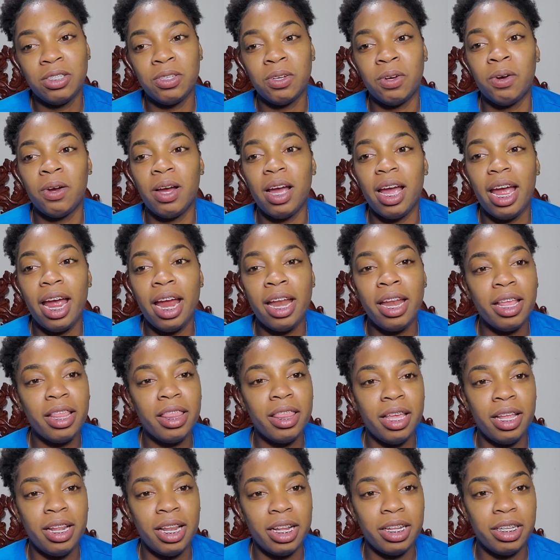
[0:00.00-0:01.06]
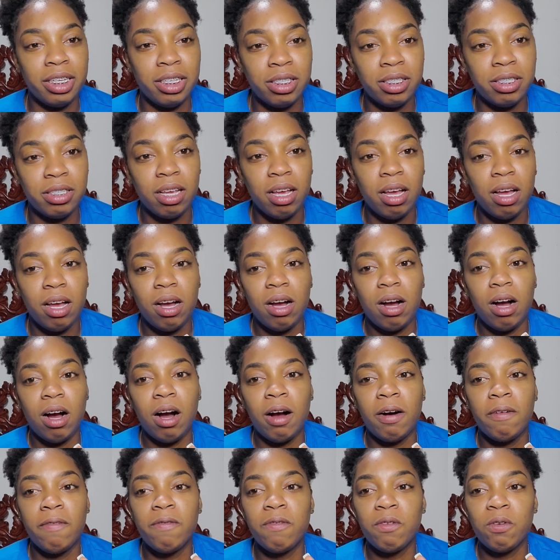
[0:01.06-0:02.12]
So anything that is
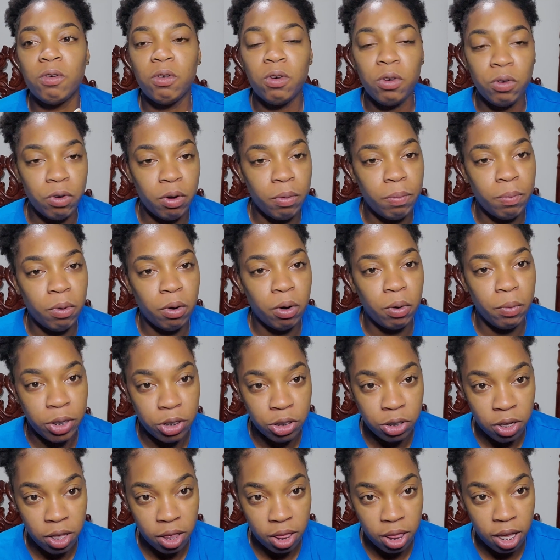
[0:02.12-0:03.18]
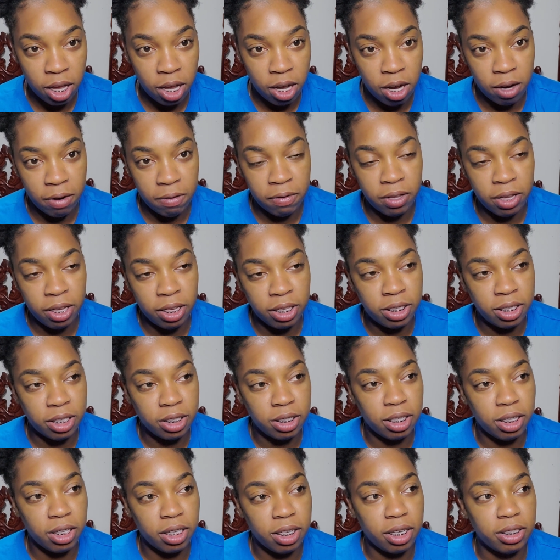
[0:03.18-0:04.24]
of good report, we should think of this
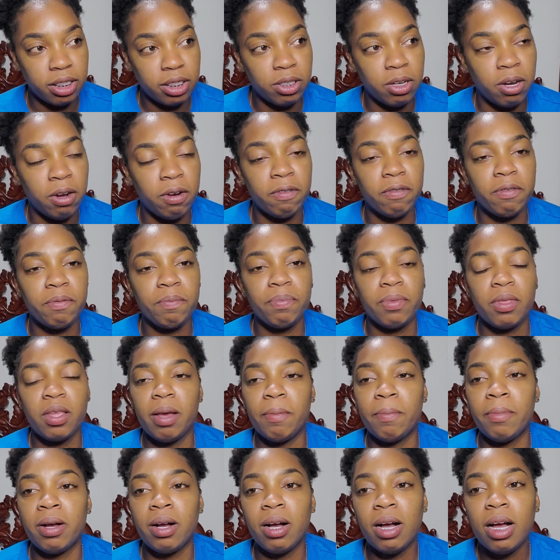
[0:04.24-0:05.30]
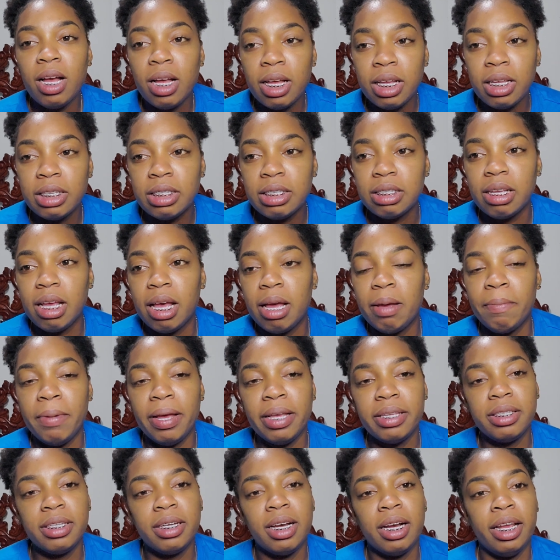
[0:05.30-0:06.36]
stuff. Because
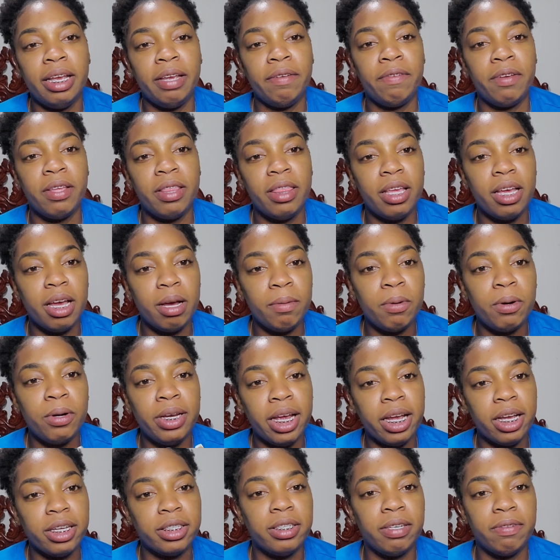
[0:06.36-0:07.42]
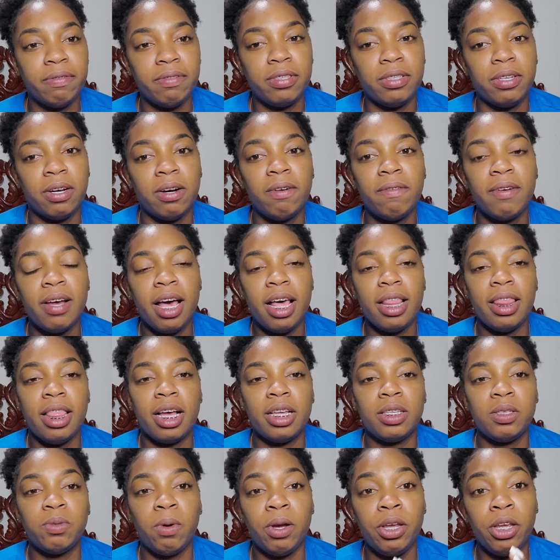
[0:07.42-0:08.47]
basically, if you think about negative stuff,
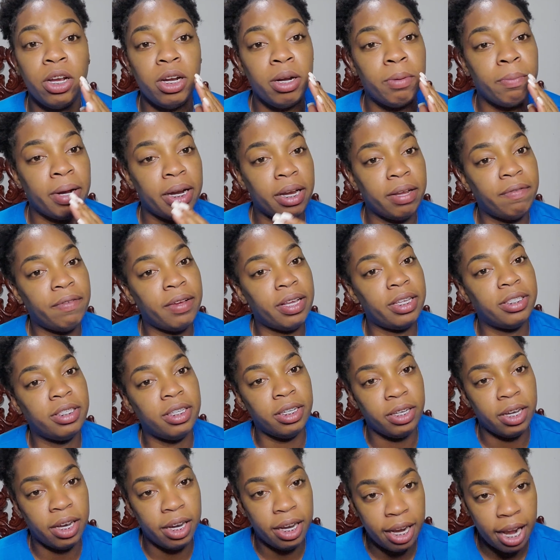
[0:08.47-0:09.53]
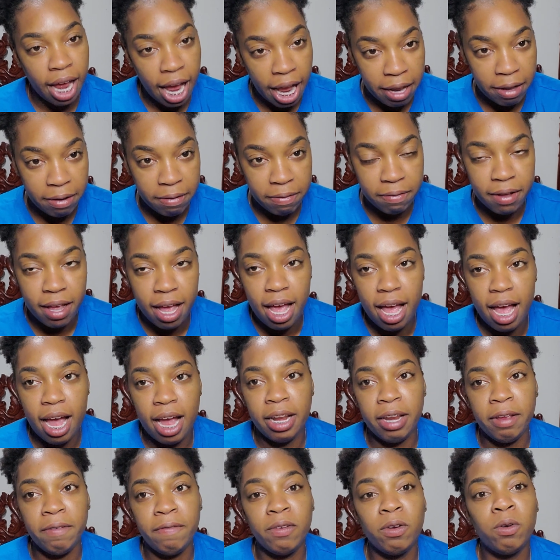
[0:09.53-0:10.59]
that's what you're going to manifest in your life. And
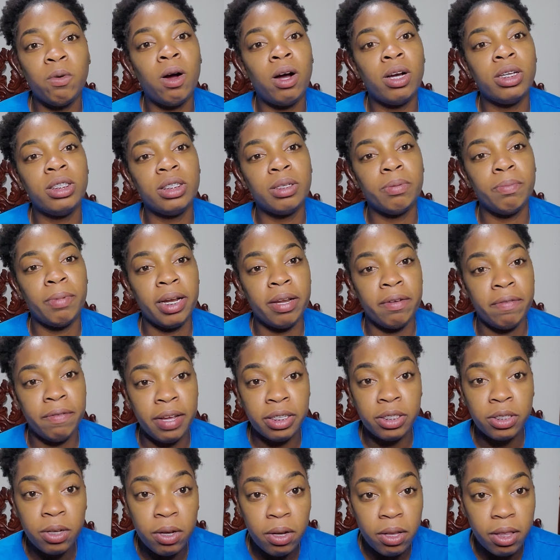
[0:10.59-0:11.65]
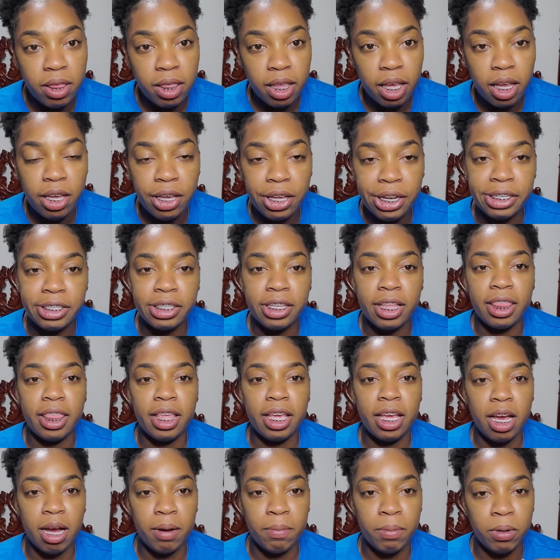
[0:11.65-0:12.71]
if you want to manifest good thing, you need to
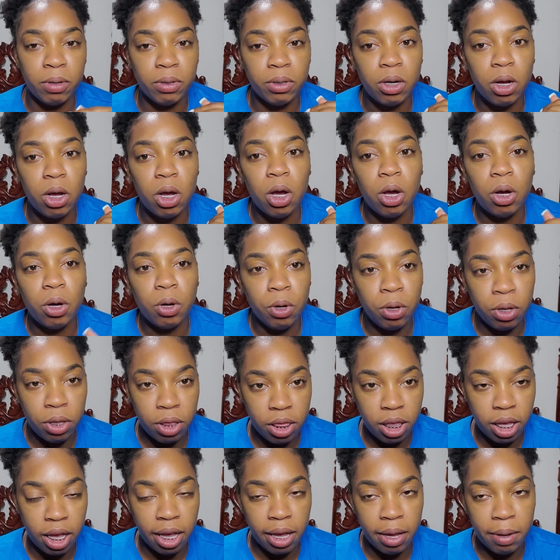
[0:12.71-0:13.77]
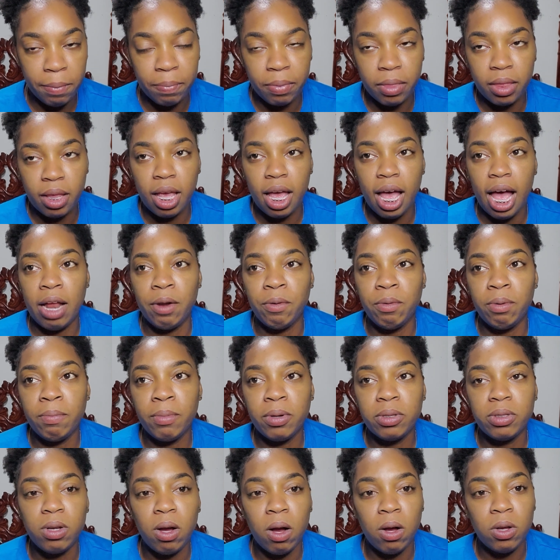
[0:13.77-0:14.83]
think about good thing. And we
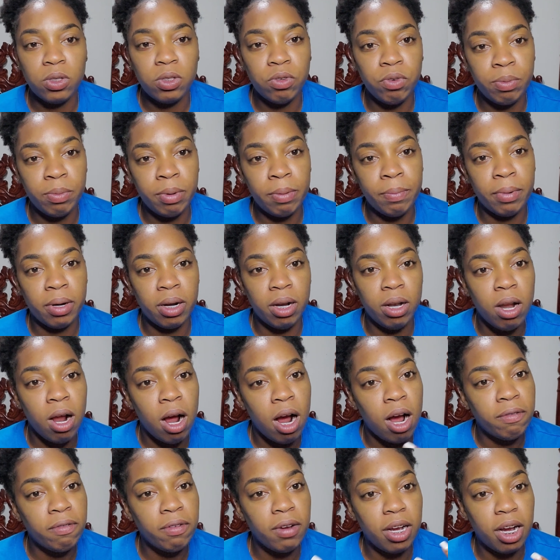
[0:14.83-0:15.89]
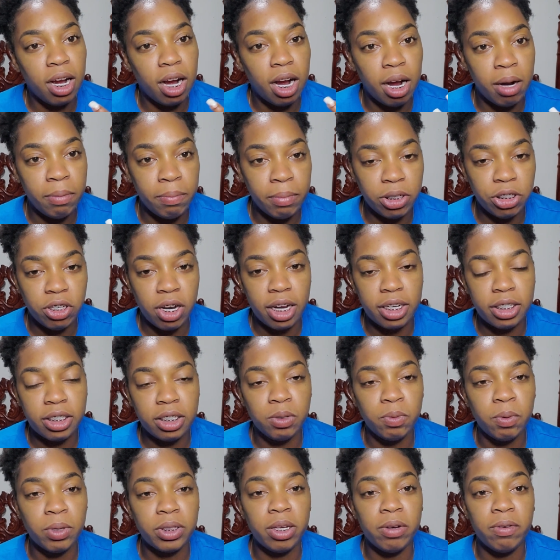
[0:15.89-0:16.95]
must also remember the law of attraction.
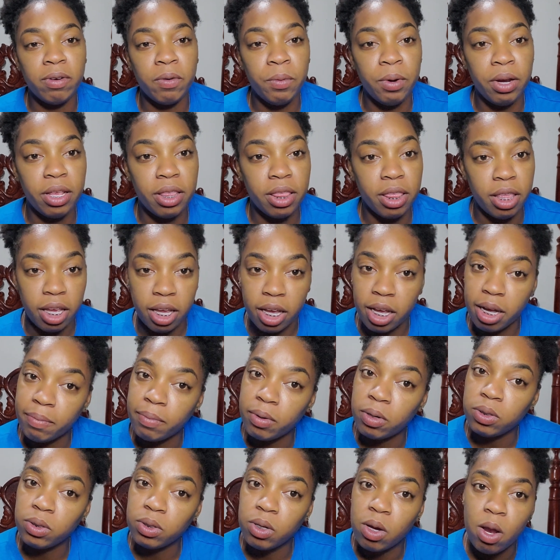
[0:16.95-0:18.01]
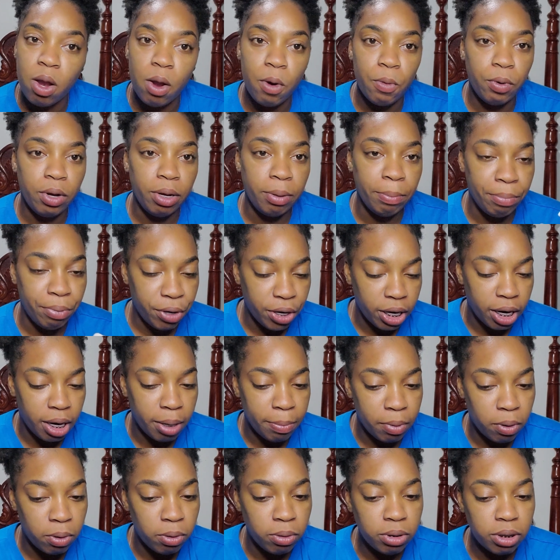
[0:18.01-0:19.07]
Whatever we think about, we bring
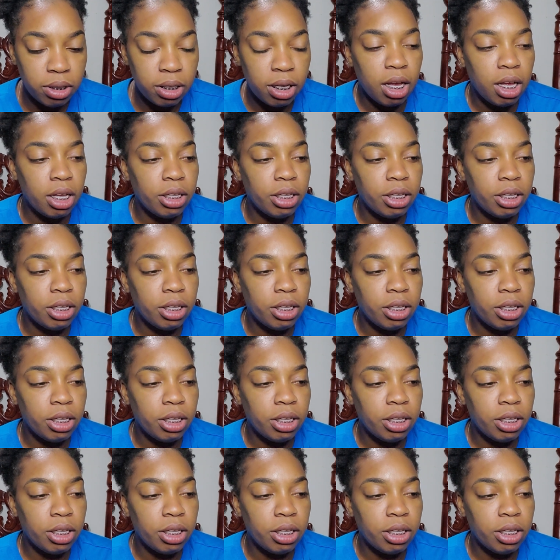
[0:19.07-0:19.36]
about.